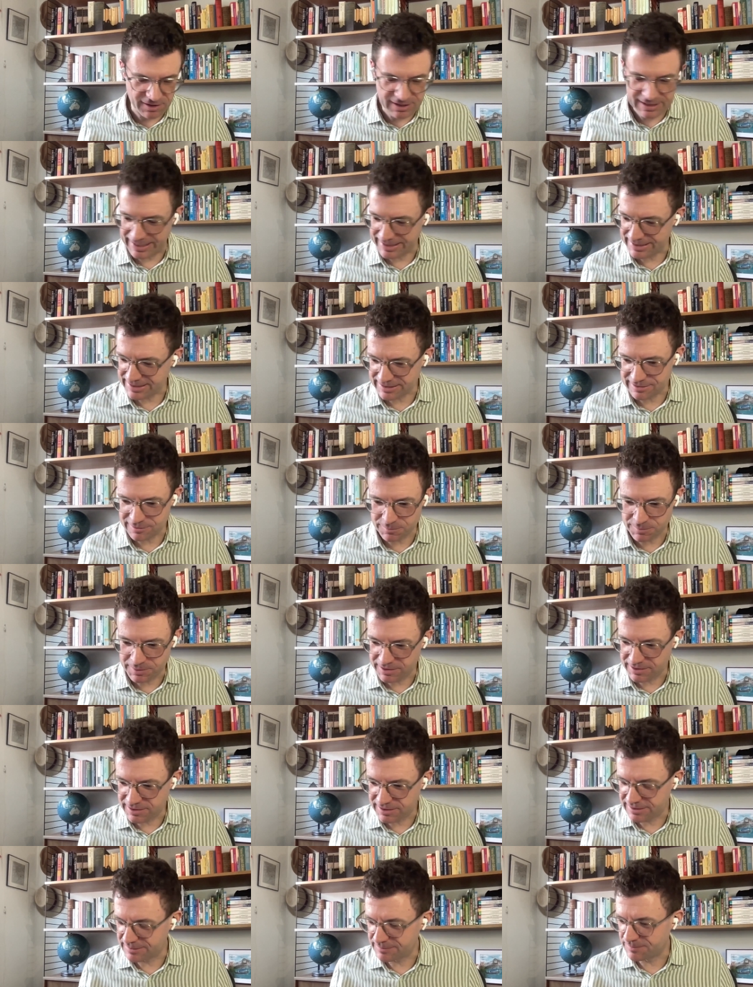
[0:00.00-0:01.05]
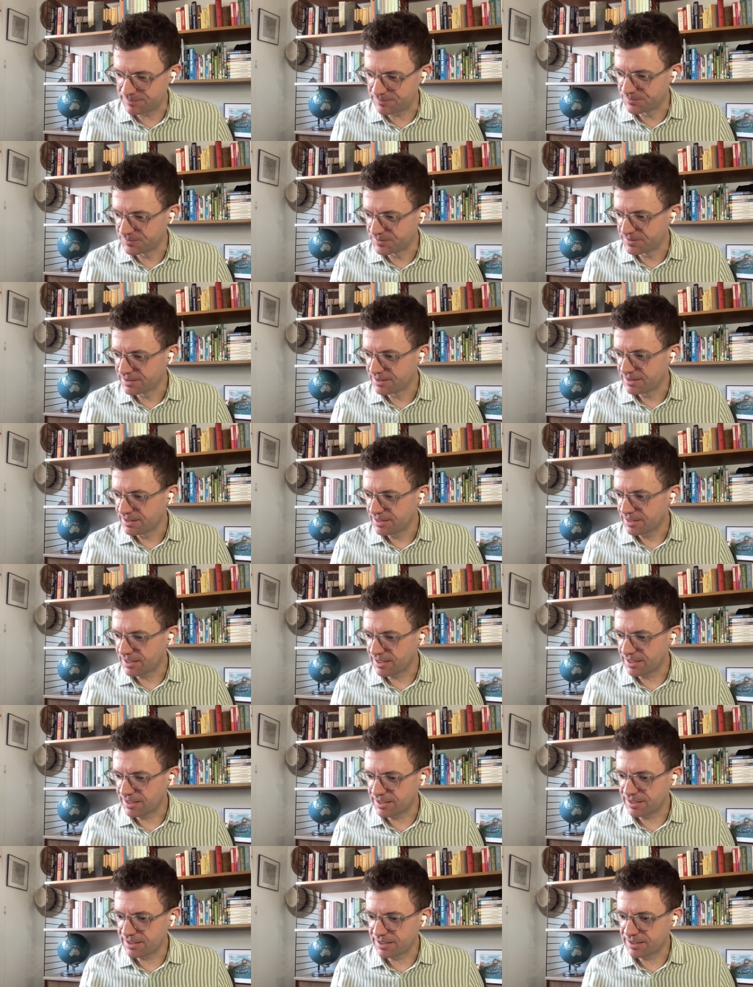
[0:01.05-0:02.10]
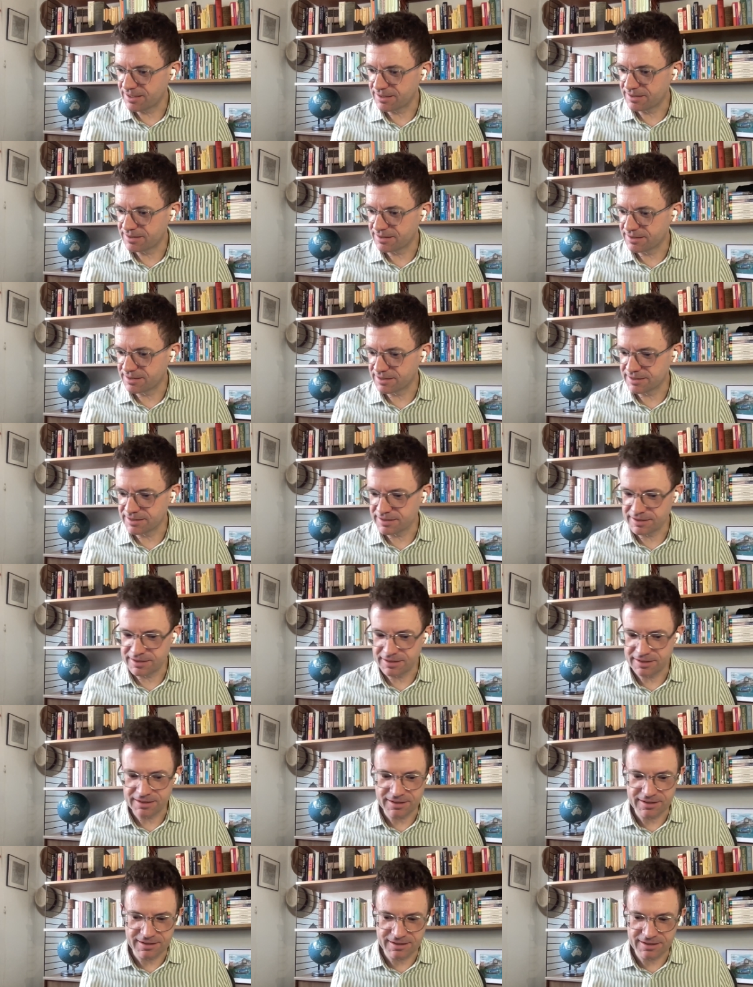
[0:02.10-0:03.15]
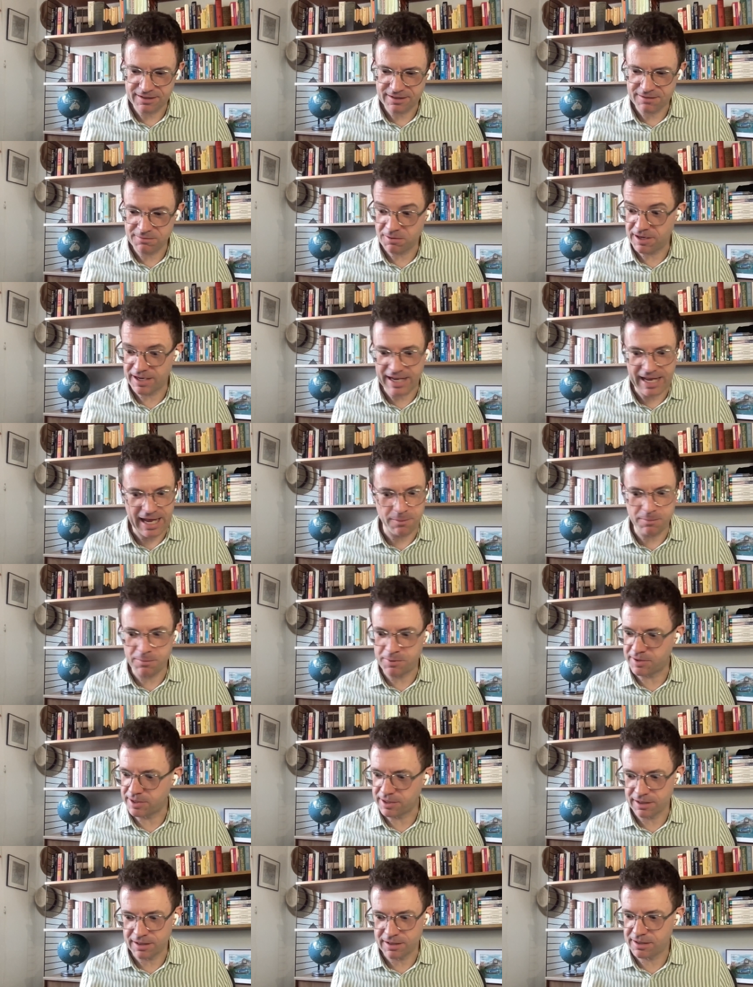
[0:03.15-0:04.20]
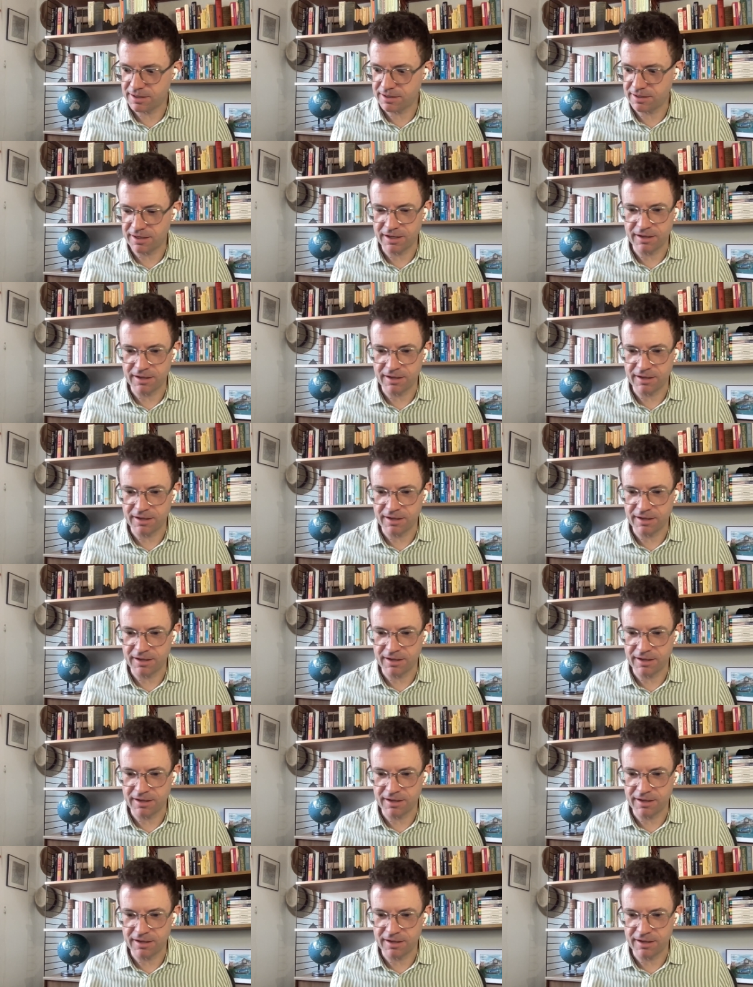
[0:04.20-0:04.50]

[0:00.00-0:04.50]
classical, but the quite epic